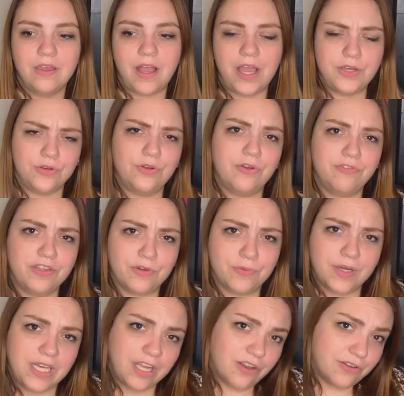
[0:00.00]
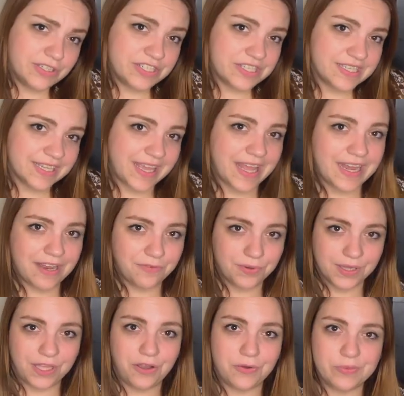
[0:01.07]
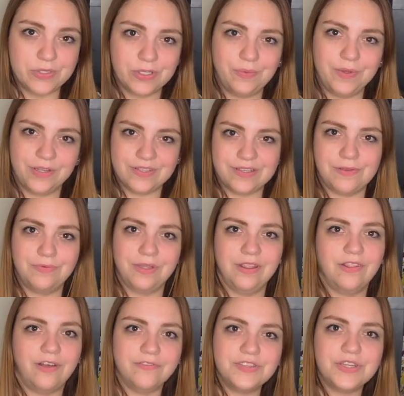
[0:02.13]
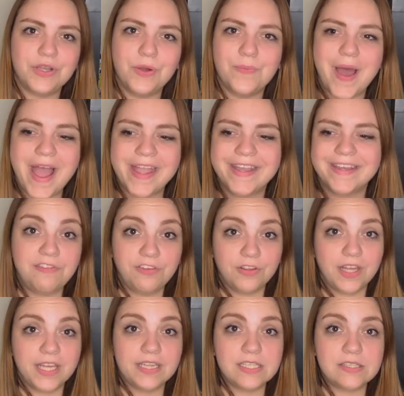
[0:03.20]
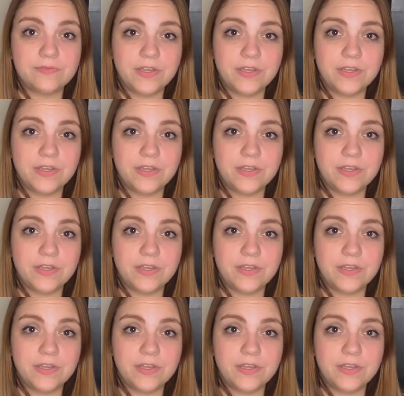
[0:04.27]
I don't know if they're running Conscience again, I really hope so, because I would love to go back. If you like this